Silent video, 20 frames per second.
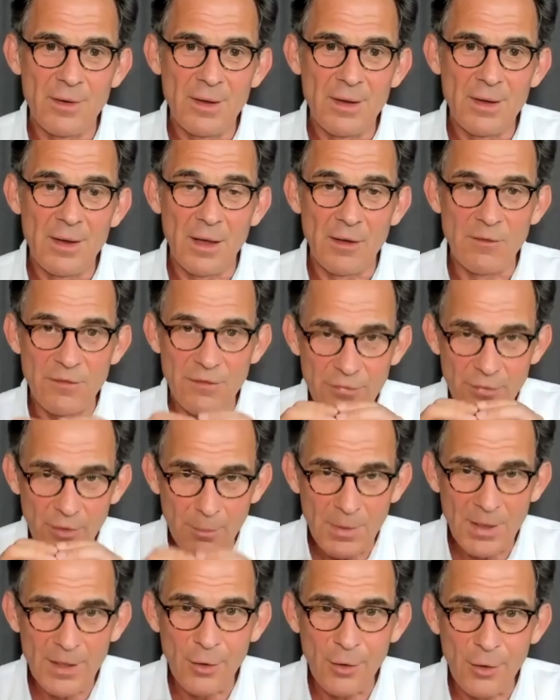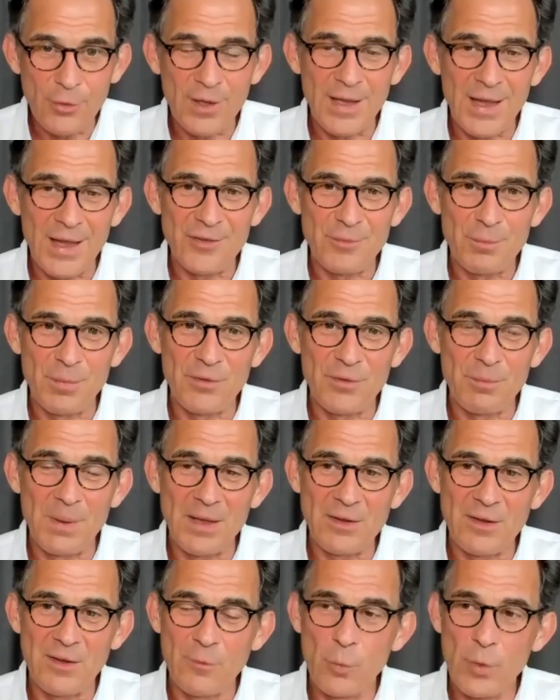And from a localized
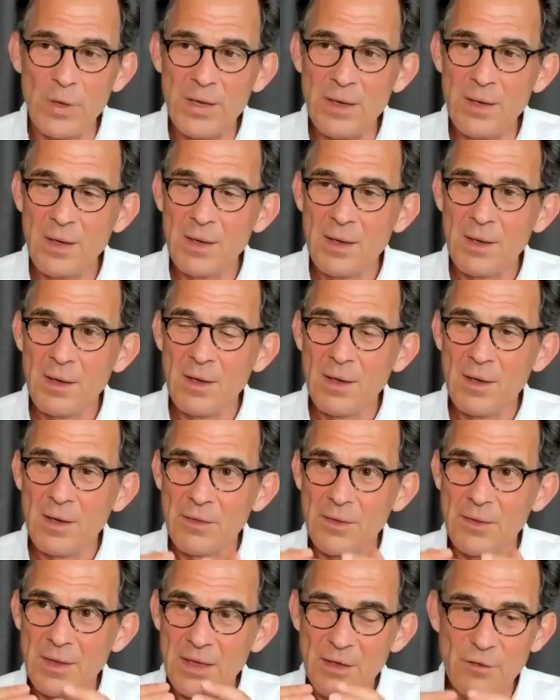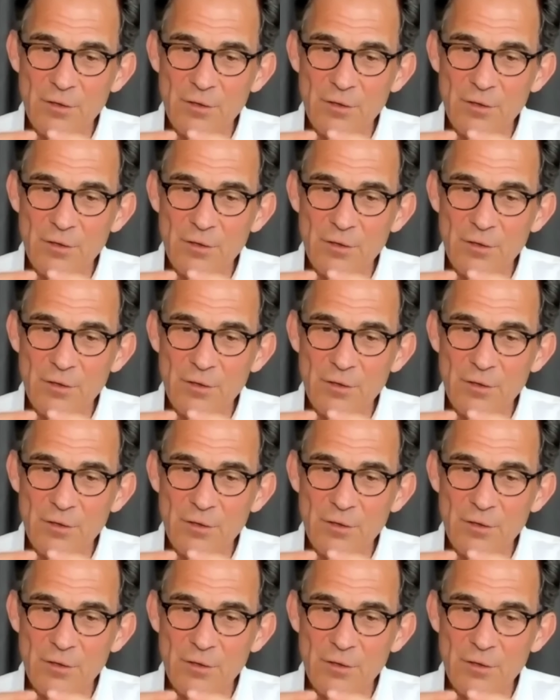perspective, each